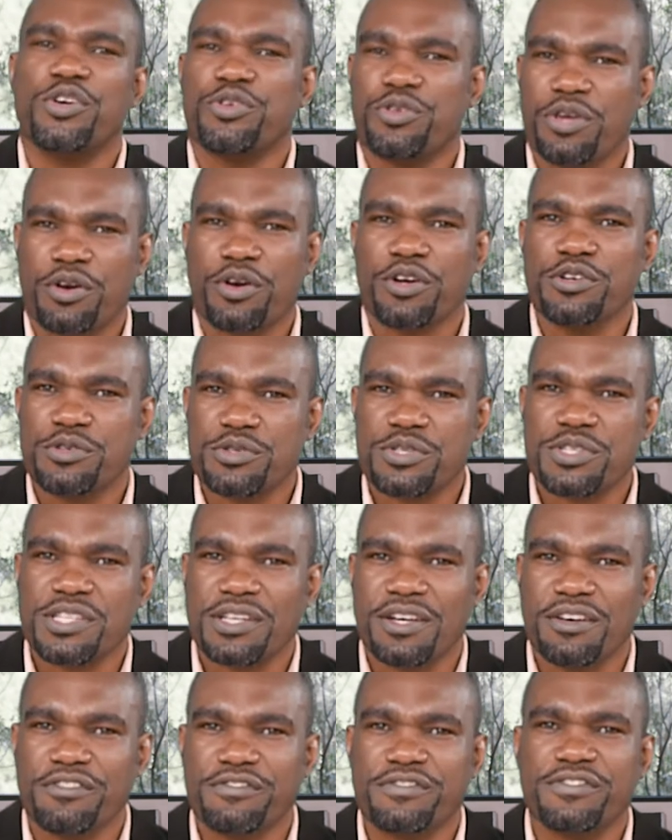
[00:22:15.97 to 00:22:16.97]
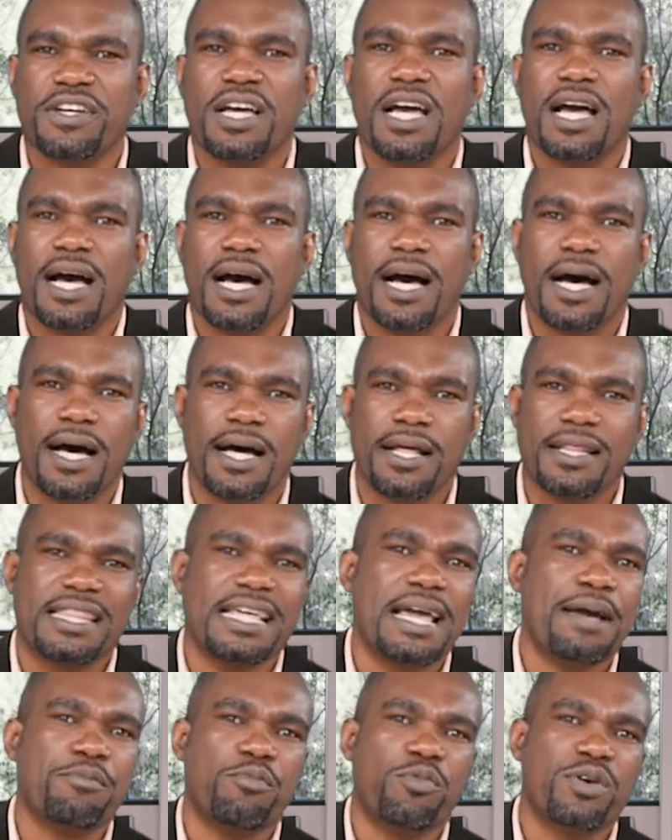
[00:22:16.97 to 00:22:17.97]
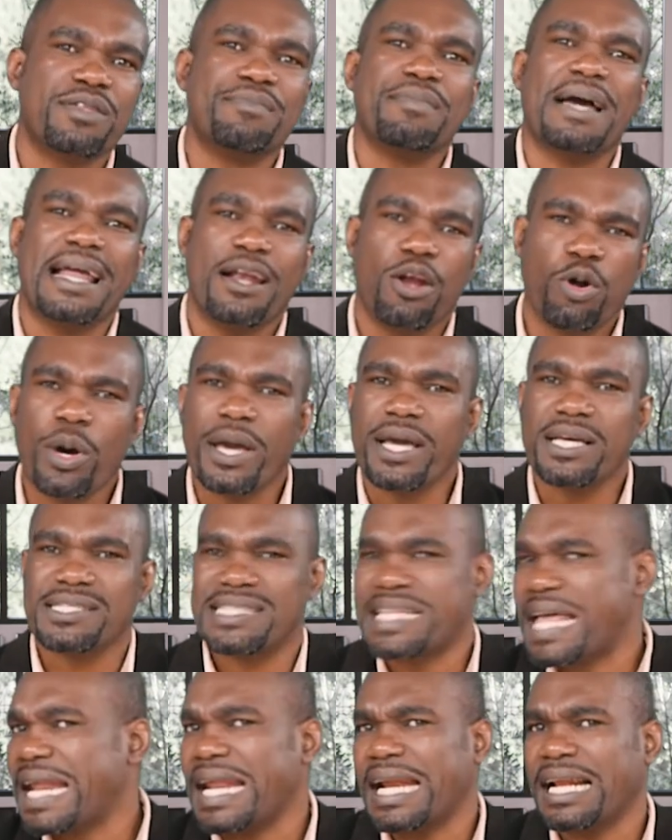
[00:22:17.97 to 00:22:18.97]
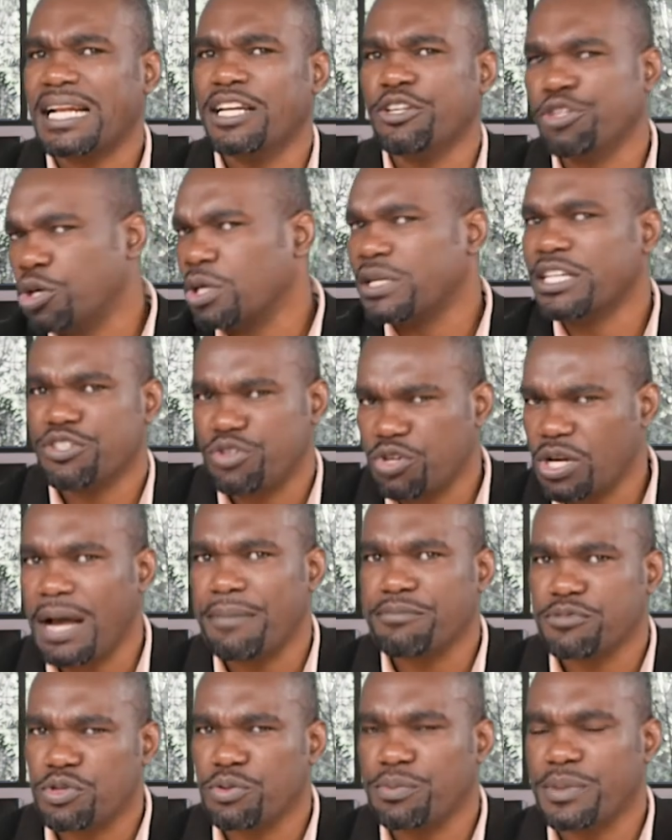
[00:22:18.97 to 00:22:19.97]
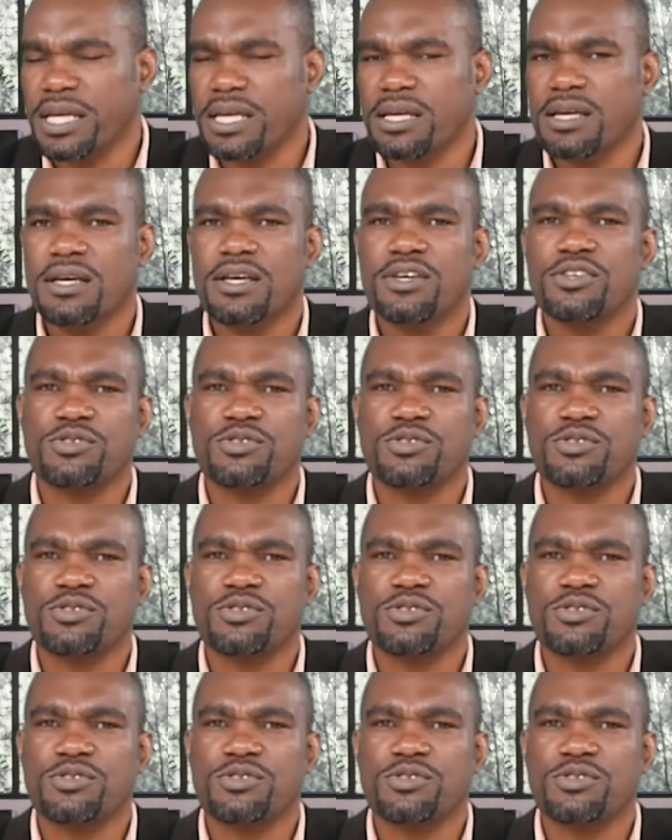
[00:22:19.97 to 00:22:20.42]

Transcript: you're going to serve uh, them with my lawyers directly. You don't need to come to me.